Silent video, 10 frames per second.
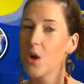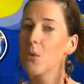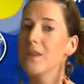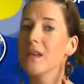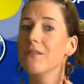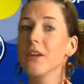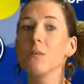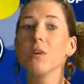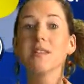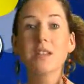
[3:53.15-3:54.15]
Within a few
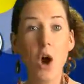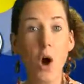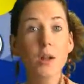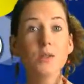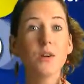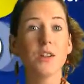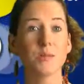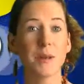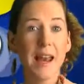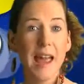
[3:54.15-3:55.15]
months, calls will also
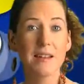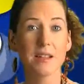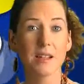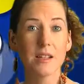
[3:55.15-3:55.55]
be allowed,